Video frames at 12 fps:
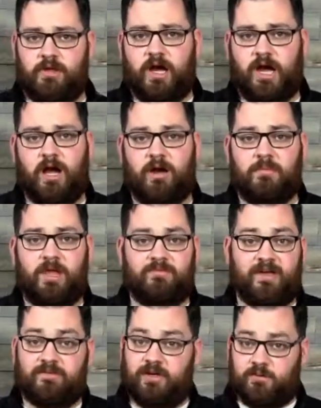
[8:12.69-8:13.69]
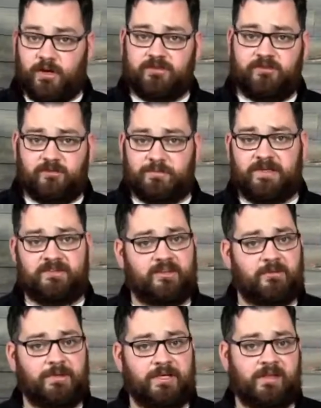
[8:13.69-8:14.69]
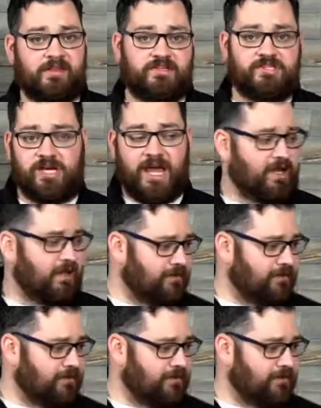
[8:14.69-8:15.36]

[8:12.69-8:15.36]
If you have any questions, please send them in on the chat.